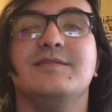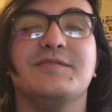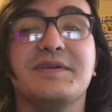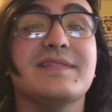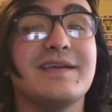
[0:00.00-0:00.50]

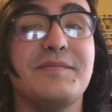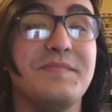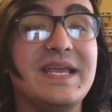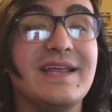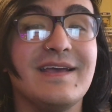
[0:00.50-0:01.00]
looking like a
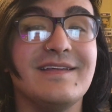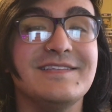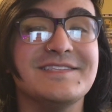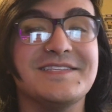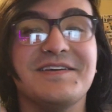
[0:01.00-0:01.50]
meathead
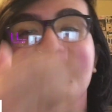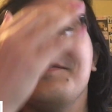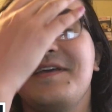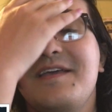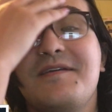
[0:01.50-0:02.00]
and stuff.
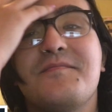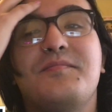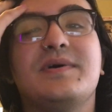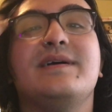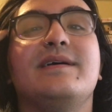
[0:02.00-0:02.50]

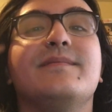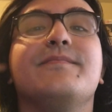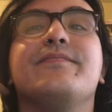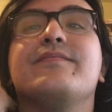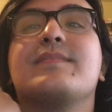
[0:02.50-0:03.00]
But
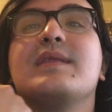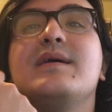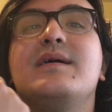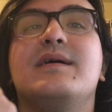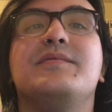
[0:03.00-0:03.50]

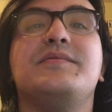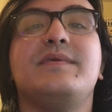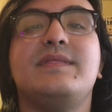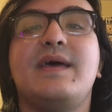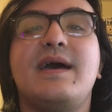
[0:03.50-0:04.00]
other
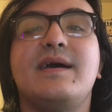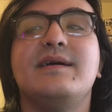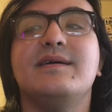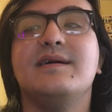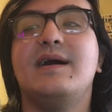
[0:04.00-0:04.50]
than
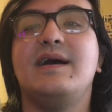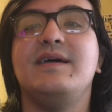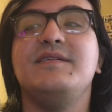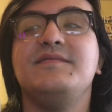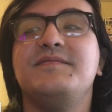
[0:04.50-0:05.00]
that,
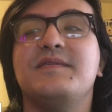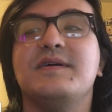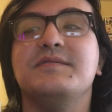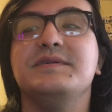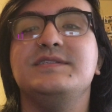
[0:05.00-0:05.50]
I've
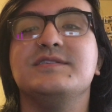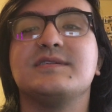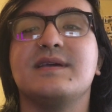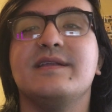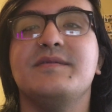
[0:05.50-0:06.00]
always
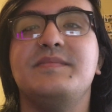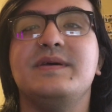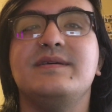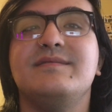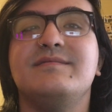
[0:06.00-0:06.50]
just kind of
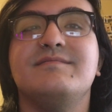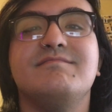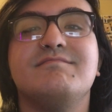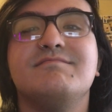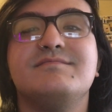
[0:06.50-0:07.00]
been,
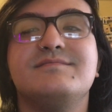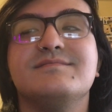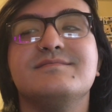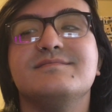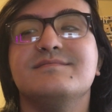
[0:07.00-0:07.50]

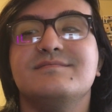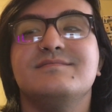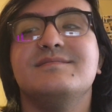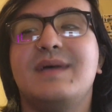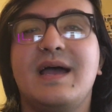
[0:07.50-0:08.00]

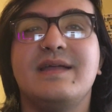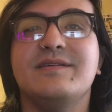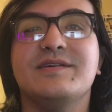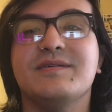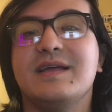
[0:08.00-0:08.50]
I
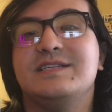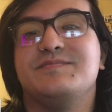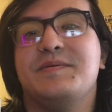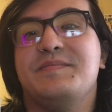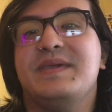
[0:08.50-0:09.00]
don't know, I've
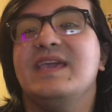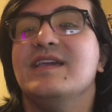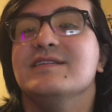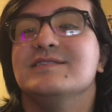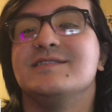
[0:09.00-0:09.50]
just been
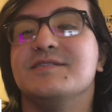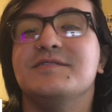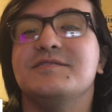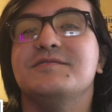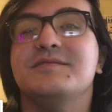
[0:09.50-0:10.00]
me.
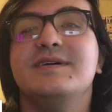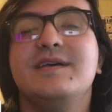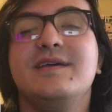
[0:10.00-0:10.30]
So